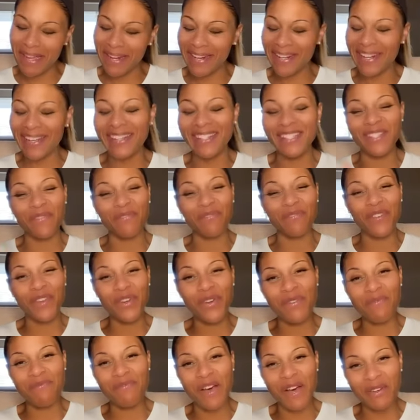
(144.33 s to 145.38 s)
because a
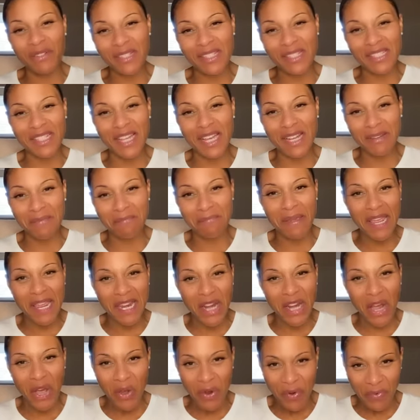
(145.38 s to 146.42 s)
few folks done been
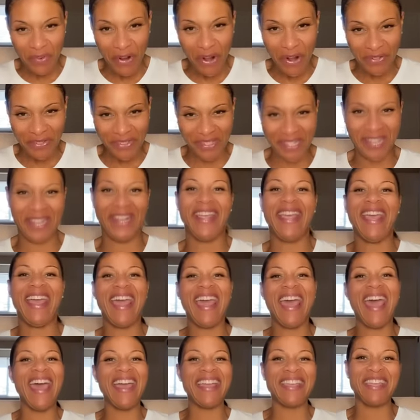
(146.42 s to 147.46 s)
hoovered.
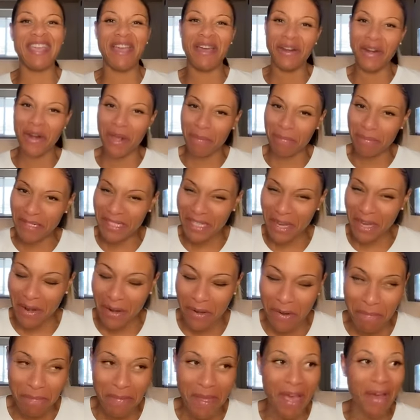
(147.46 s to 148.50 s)
Y'all know I've been
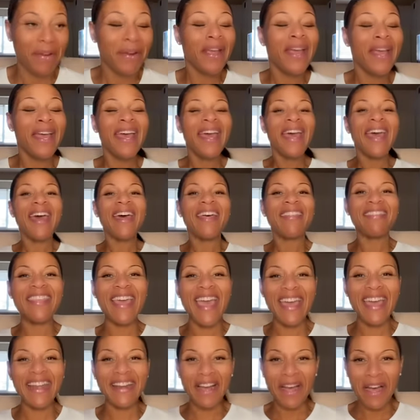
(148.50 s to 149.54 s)
talking about
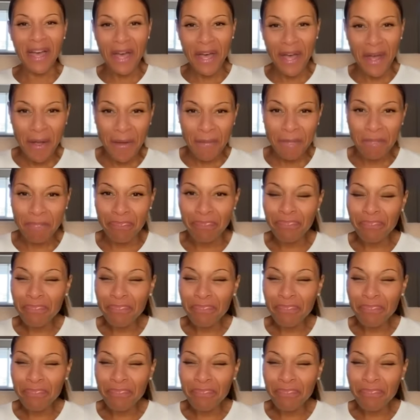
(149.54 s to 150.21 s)
that